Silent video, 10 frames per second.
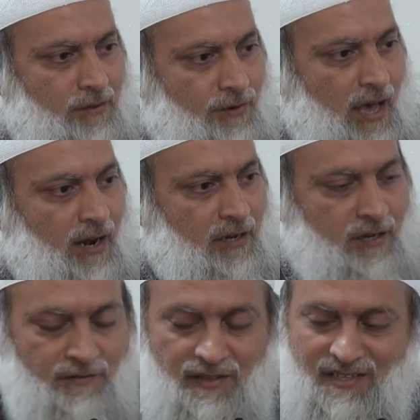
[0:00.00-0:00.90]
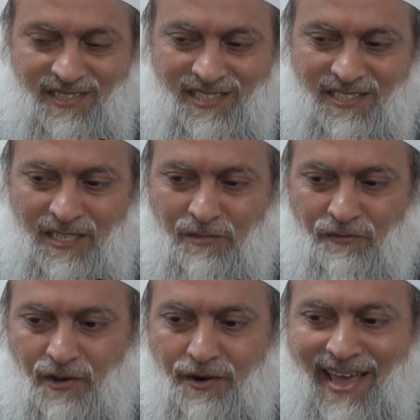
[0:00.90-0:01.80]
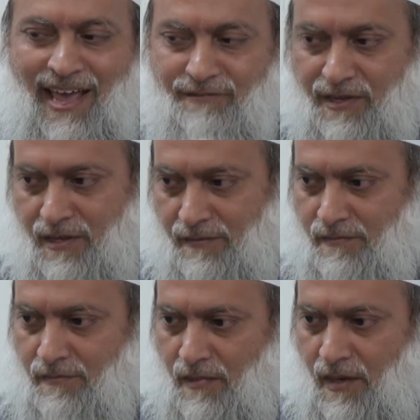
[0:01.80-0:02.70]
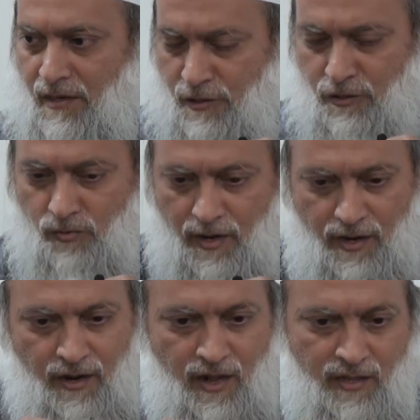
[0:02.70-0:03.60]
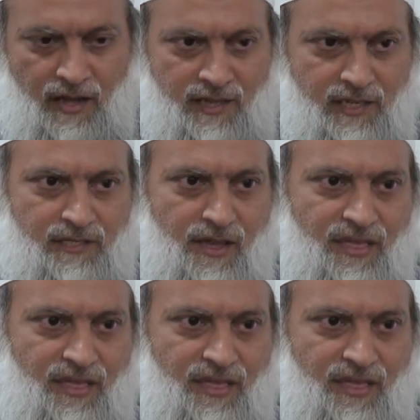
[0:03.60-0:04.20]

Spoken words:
The reality of this is something very heavy. And this is where the Hadith